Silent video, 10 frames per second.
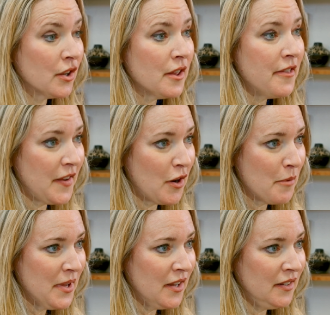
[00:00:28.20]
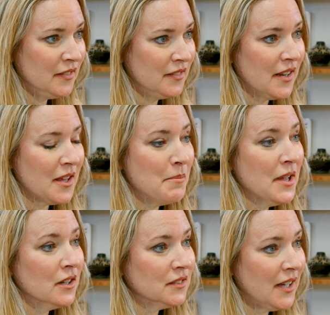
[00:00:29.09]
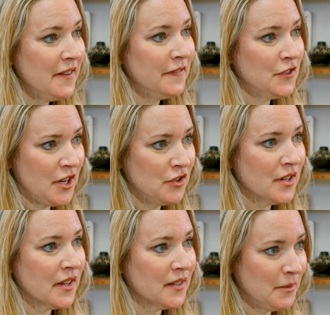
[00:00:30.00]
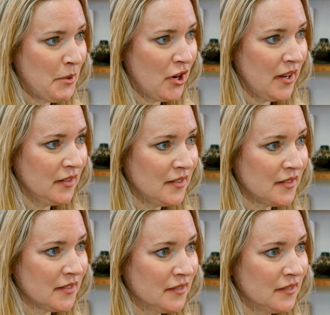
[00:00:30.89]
Good therapy can be a life changing experience.